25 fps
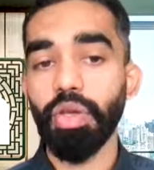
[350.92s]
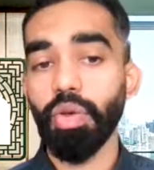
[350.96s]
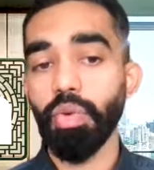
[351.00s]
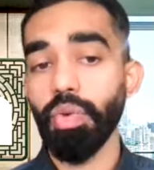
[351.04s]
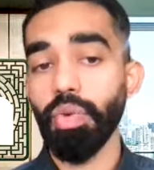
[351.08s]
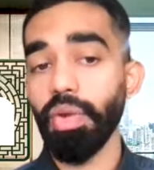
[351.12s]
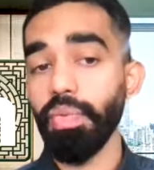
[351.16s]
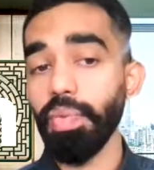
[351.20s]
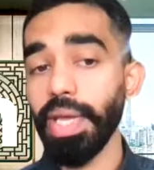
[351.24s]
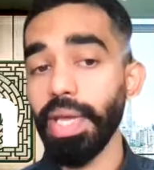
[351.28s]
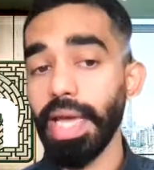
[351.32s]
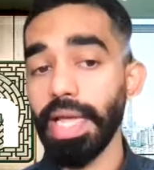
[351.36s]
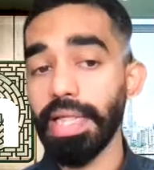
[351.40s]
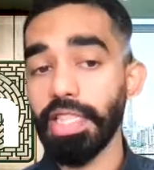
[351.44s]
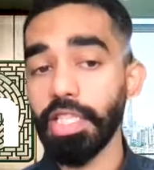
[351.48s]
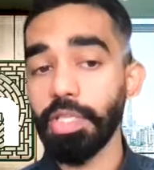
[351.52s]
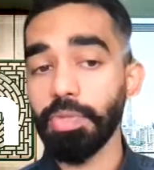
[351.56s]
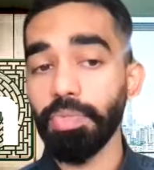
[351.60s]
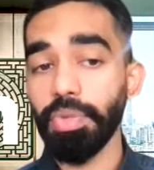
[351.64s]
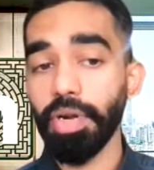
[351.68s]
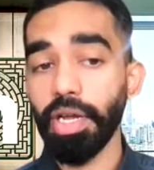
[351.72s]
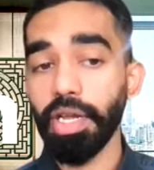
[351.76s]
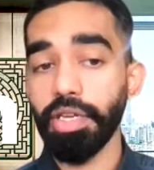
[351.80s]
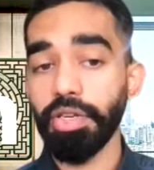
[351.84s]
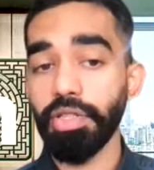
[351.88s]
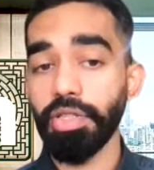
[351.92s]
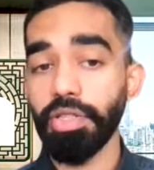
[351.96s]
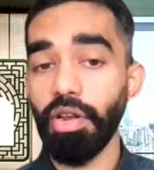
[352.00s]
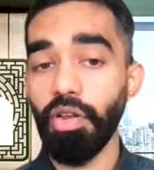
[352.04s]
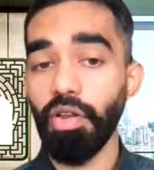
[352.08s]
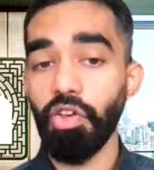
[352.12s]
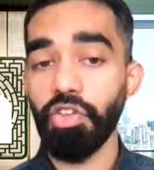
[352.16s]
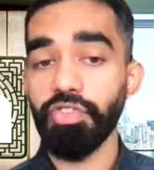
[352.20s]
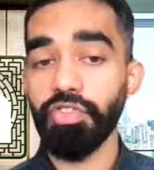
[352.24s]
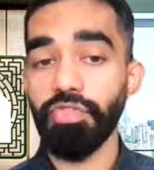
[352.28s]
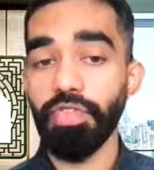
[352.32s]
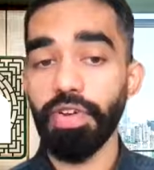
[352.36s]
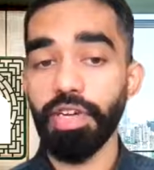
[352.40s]
When we add this prior to the
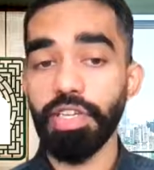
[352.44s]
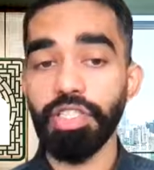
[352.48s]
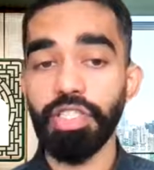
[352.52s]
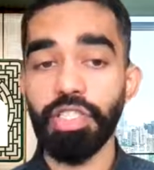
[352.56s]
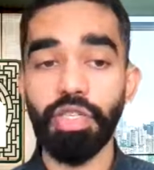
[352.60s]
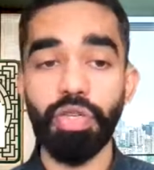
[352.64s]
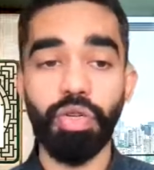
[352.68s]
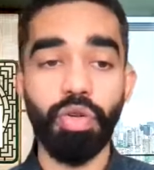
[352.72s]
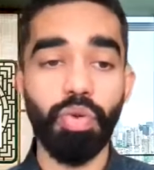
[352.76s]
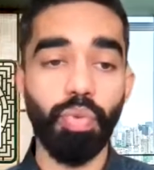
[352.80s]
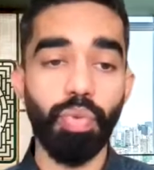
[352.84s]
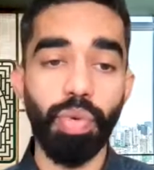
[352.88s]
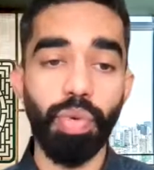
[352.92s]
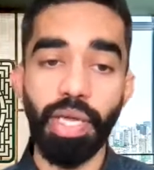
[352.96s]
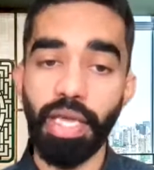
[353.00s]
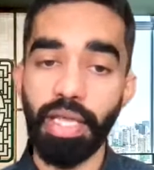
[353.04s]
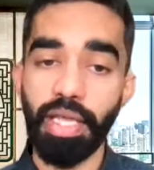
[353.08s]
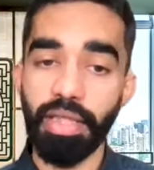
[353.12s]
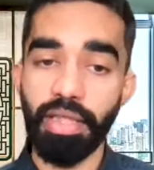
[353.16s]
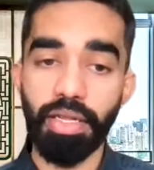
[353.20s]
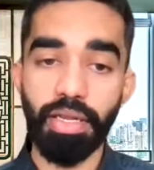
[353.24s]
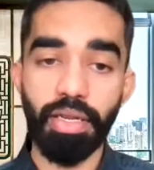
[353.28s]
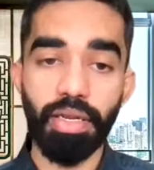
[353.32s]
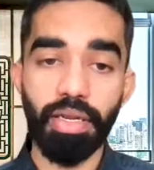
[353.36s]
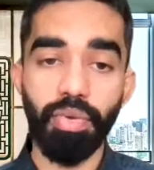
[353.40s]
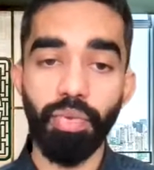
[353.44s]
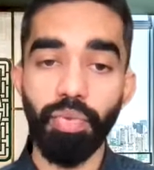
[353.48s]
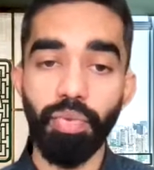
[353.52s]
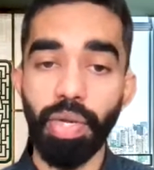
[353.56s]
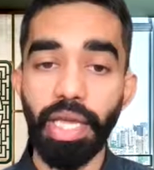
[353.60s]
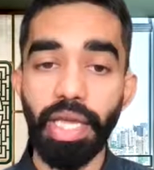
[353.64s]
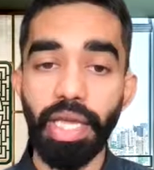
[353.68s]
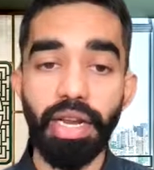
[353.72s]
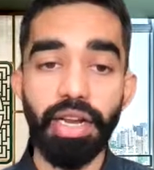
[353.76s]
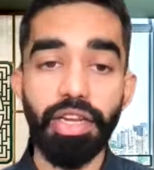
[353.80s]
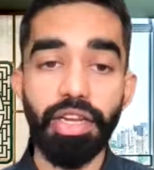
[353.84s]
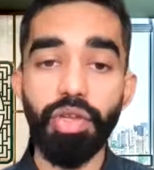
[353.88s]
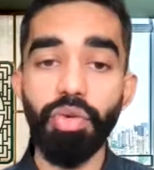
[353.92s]
loss function, we get
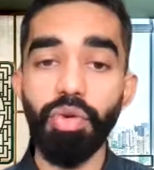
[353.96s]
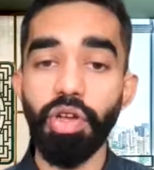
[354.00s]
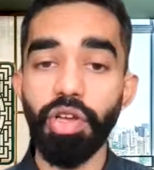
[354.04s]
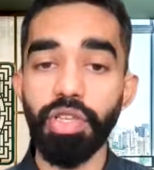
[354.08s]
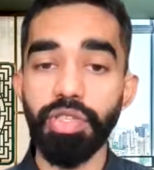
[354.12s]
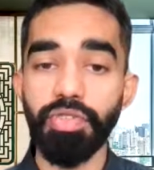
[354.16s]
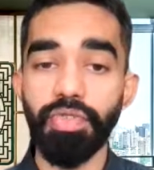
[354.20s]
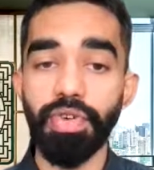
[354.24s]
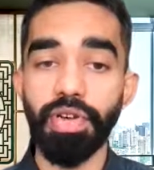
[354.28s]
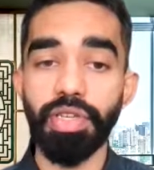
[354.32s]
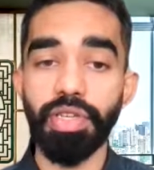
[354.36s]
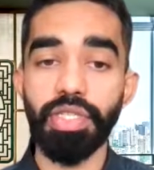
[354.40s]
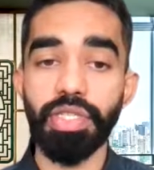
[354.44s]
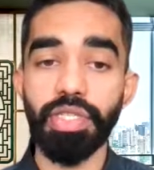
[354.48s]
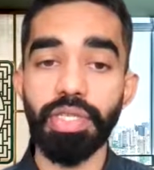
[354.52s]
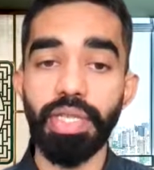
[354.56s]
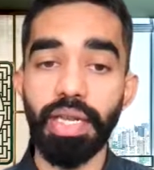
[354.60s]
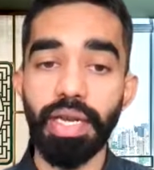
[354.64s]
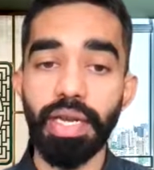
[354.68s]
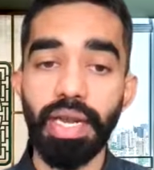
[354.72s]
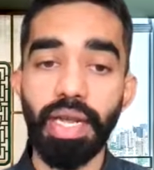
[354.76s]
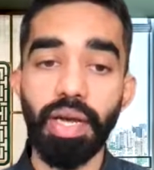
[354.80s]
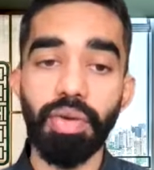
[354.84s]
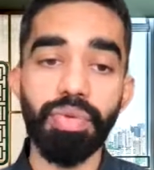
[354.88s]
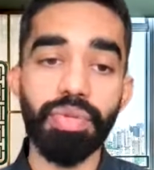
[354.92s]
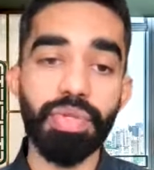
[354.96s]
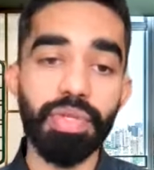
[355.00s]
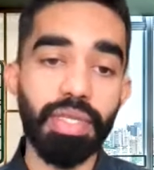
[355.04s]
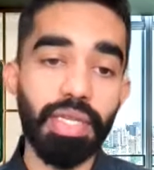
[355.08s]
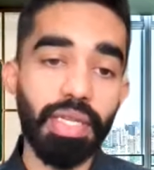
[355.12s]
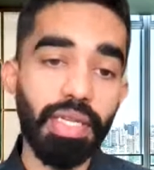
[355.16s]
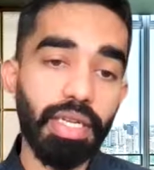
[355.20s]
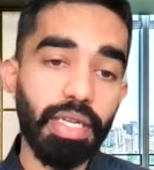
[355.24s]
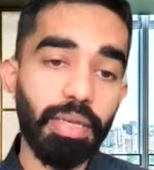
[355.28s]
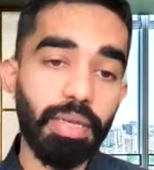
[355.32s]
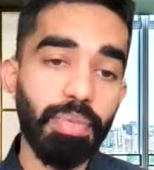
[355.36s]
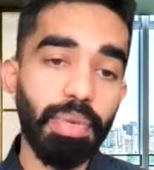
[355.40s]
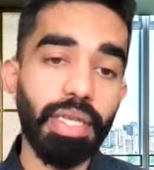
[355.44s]
a new loss function that now
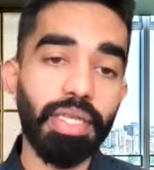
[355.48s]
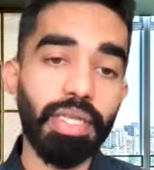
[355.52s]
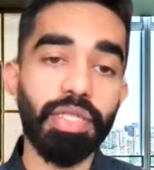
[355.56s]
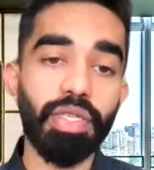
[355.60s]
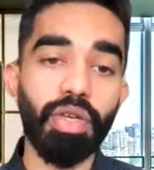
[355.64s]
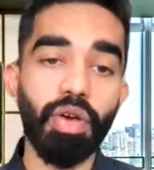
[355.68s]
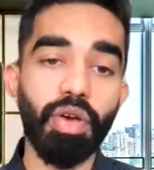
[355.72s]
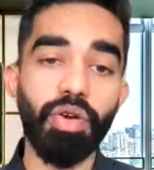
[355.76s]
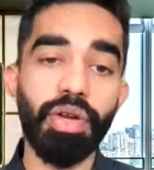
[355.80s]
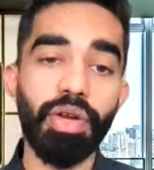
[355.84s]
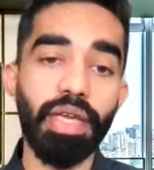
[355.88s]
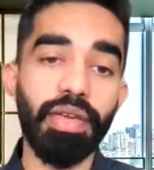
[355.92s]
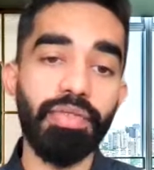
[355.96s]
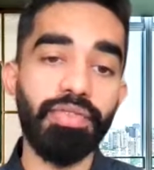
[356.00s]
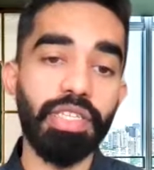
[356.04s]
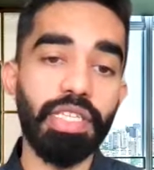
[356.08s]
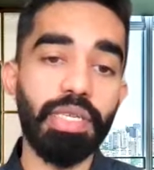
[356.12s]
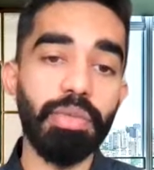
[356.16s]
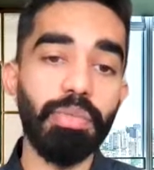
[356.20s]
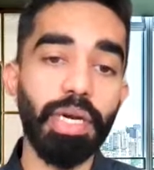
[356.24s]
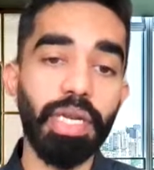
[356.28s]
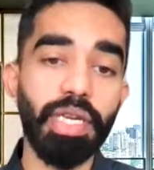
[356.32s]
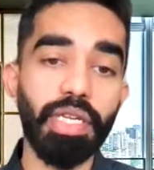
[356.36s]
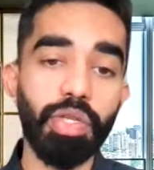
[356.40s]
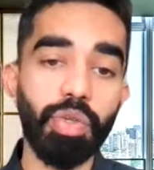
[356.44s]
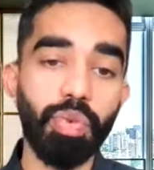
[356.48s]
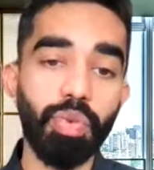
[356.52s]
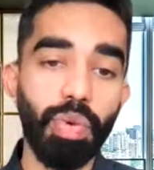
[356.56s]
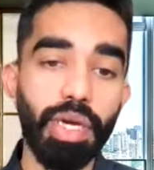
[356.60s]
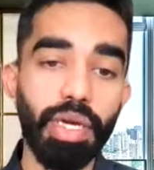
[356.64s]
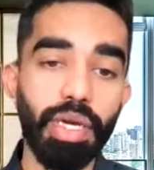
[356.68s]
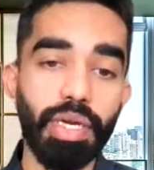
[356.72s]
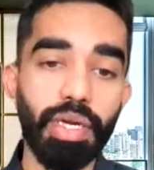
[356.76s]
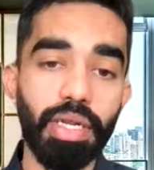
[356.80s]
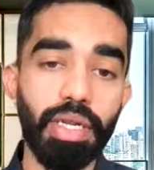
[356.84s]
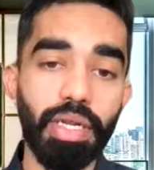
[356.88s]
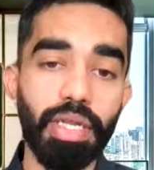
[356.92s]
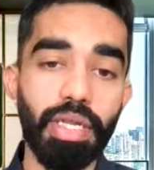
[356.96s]
still depends on ft minus
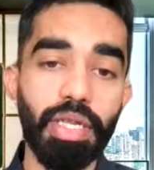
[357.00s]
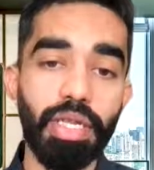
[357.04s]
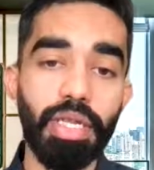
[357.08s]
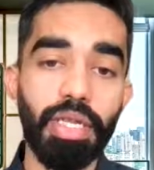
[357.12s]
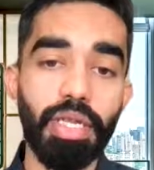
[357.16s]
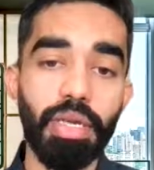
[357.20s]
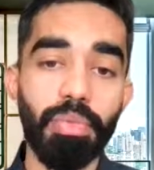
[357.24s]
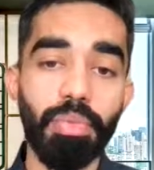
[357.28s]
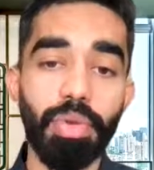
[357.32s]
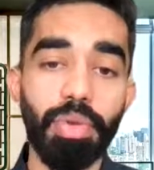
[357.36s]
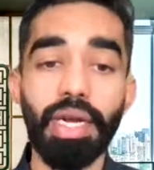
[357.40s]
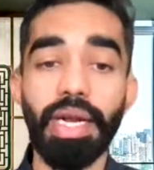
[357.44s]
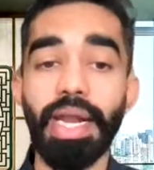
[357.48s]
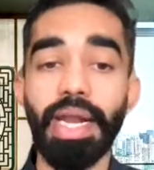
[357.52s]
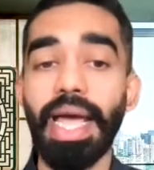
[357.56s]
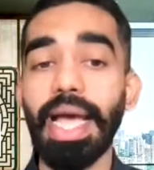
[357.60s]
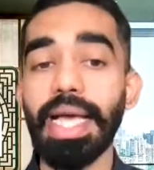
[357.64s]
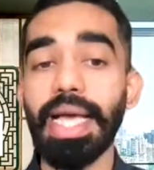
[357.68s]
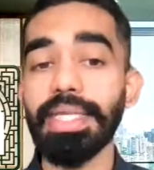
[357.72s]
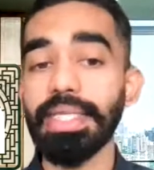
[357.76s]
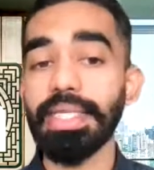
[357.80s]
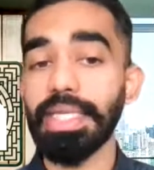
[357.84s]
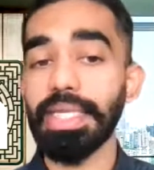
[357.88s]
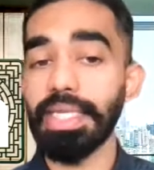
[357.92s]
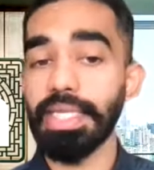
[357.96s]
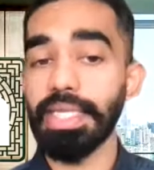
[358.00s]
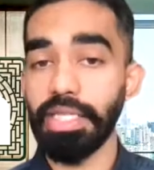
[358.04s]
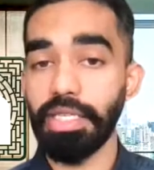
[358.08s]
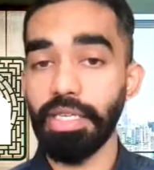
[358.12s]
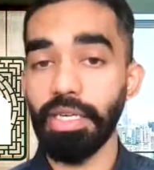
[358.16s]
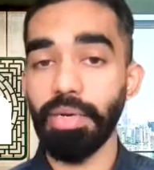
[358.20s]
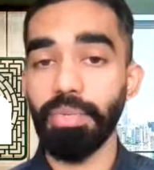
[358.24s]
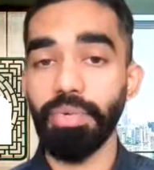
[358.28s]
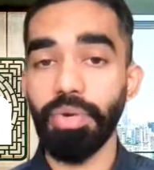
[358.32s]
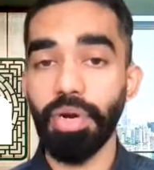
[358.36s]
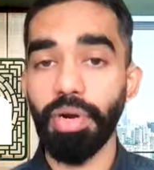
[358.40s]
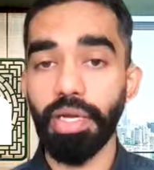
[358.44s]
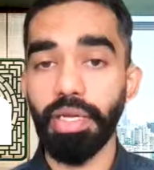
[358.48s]
1, but it has an additional
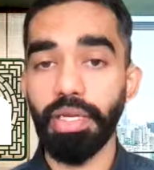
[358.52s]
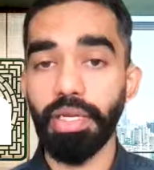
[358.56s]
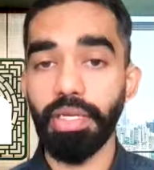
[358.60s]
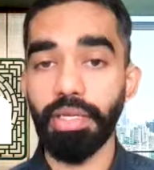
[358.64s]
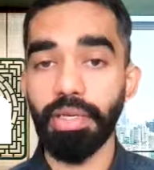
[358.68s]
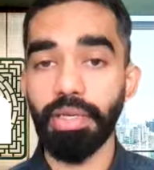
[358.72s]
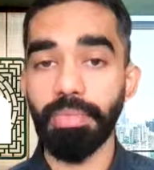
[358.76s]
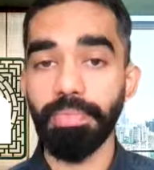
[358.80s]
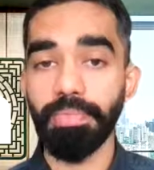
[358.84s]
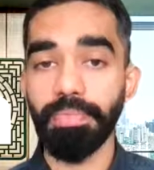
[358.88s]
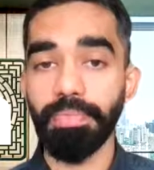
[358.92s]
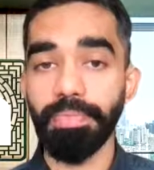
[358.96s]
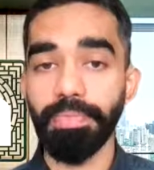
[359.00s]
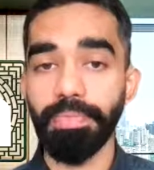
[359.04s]
prior term.